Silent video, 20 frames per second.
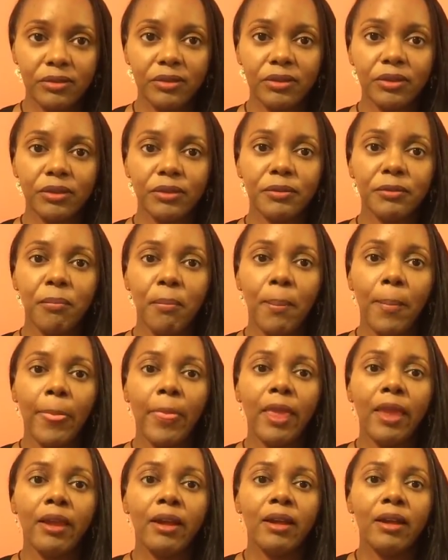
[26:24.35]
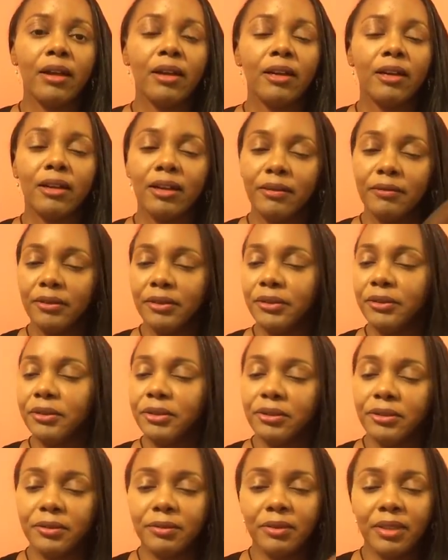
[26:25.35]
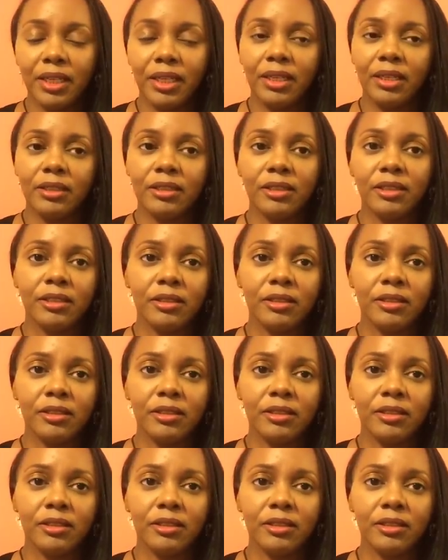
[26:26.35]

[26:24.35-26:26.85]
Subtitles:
So I had to do certain things.